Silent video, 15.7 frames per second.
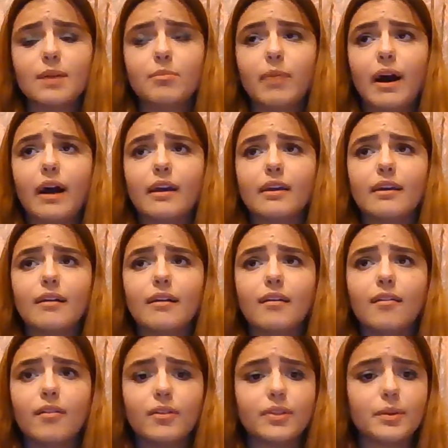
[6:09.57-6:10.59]
by
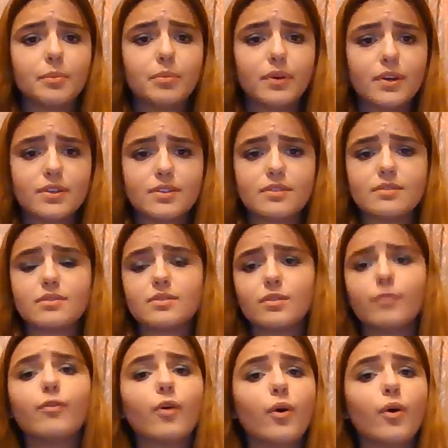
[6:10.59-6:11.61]
other persons
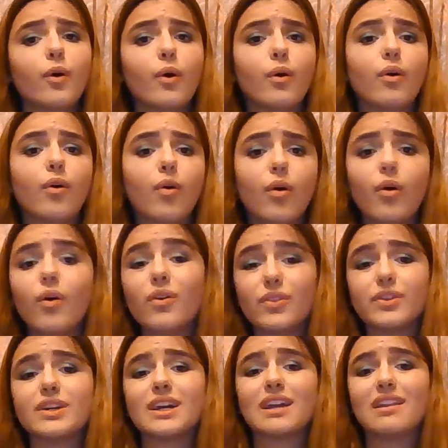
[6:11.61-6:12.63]
or
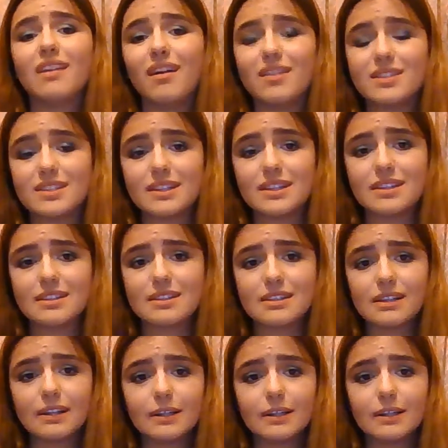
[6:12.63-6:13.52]
other classes.